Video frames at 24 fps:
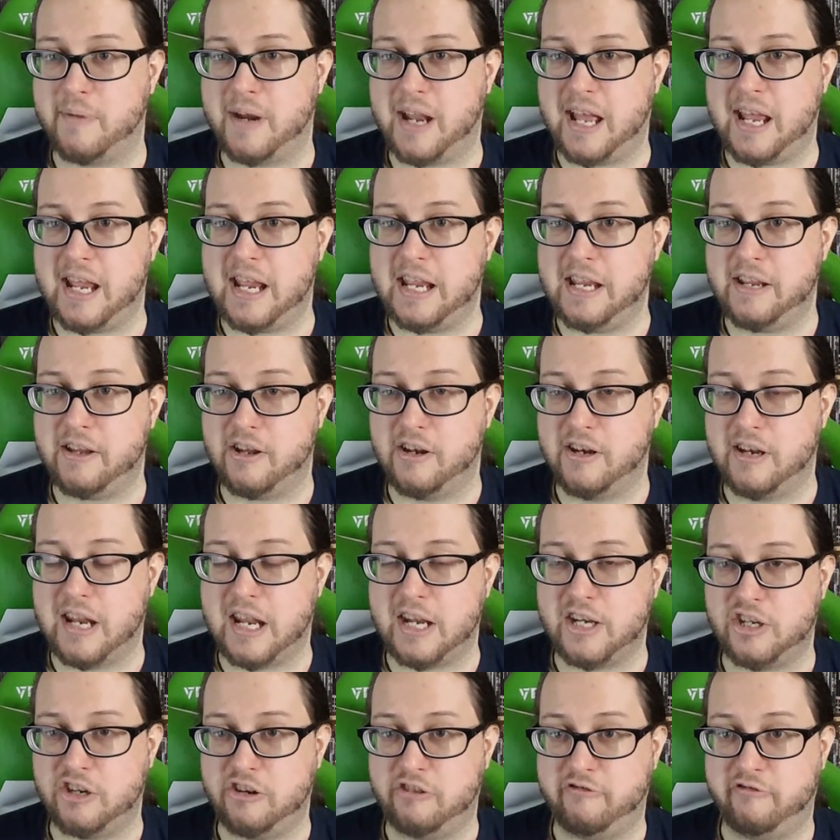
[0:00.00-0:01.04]
plague
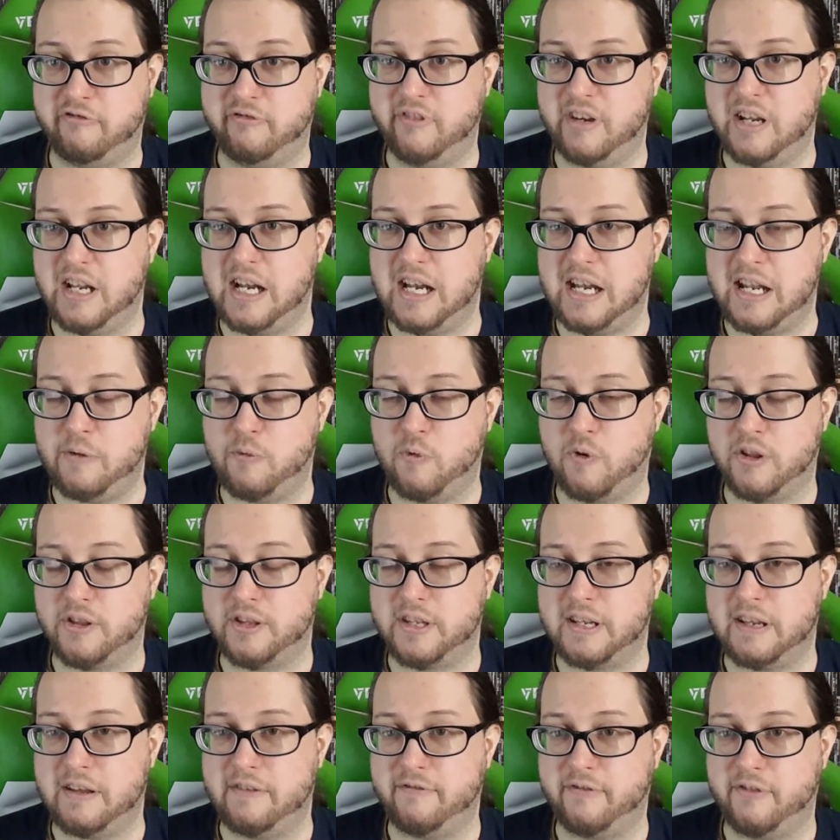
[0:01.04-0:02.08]
unless you really
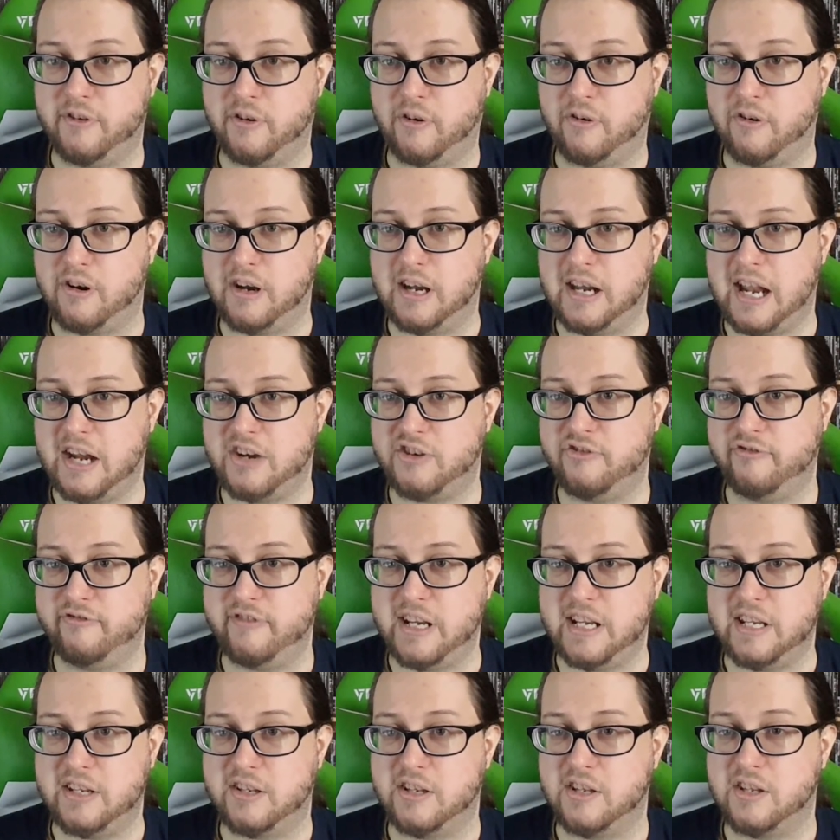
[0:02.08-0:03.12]
want it for collection
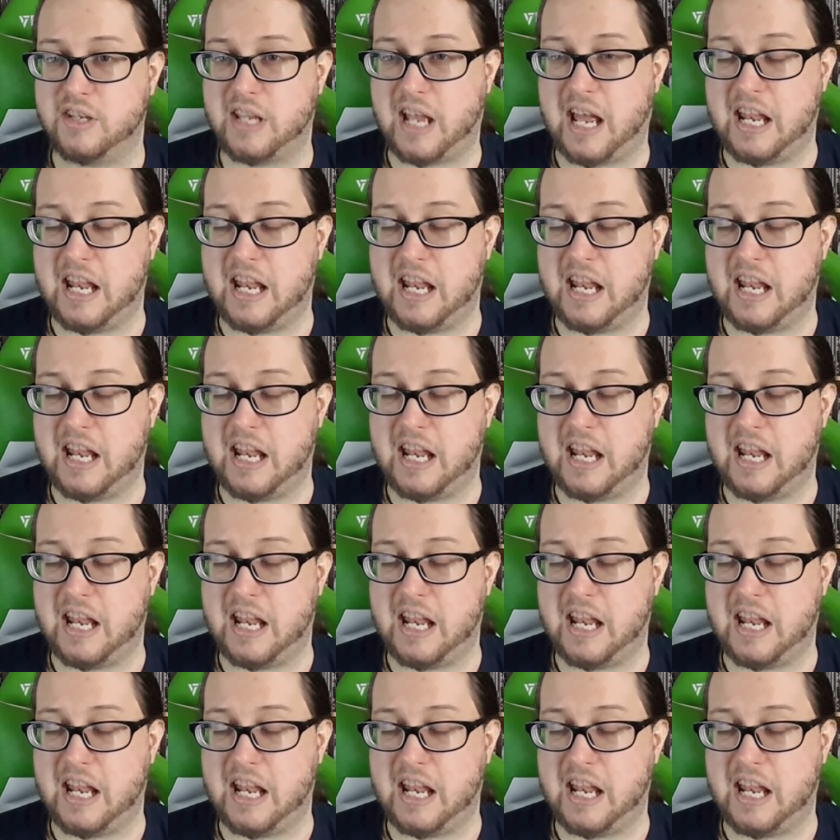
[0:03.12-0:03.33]
reasons